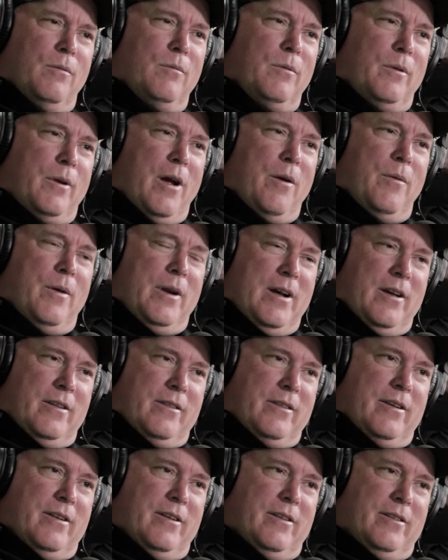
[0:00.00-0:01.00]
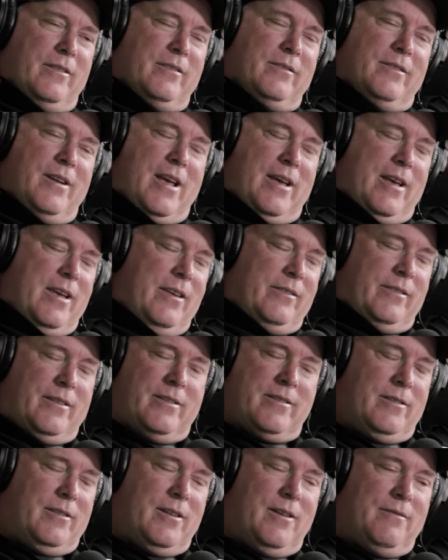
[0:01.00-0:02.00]
when I went out there. And yeah, he's
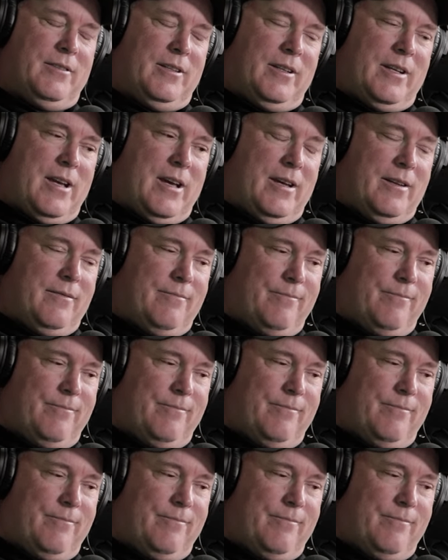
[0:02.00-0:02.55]
such a lovely guy.